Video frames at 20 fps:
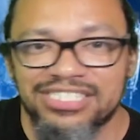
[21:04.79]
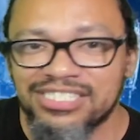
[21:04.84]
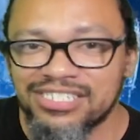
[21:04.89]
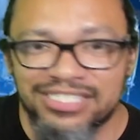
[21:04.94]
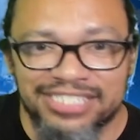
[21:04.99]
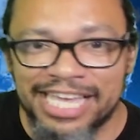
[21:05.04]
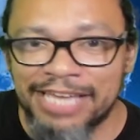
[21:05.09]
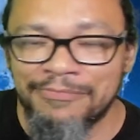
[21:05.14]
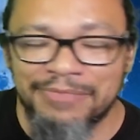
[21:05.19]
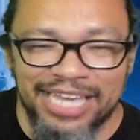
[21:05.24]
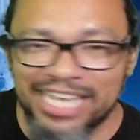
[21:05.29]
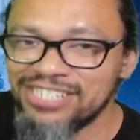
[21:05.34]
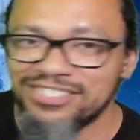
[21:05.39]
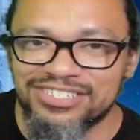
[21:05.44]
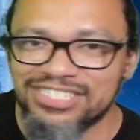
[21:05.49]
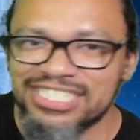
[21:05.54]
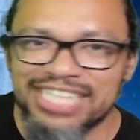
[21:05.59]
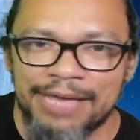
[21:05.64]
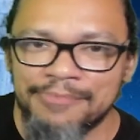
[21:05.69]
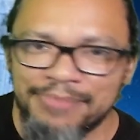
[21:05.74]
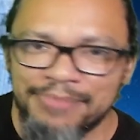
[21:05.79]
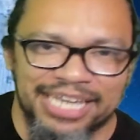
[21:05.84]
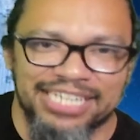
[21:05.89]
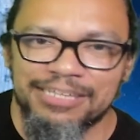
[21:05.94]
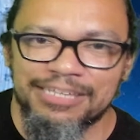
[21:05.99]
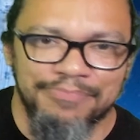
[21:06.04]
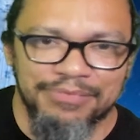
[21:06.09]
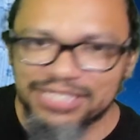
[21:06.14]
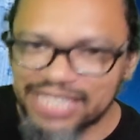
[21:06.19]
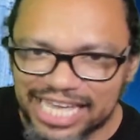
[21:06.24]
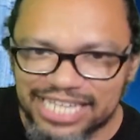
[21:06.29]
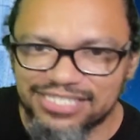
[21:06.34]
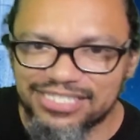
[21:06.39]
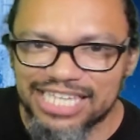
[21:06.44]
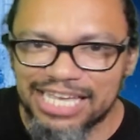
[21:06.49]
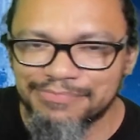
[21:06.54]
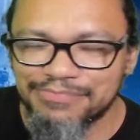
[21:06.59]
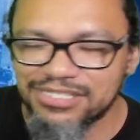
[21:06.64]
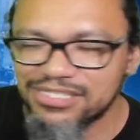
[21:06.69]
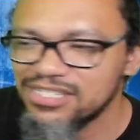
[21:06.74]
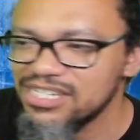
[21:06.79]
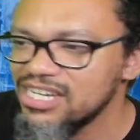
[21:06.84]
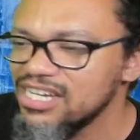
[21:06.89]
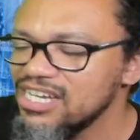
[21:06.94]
the same energy that makes up a lightsaber.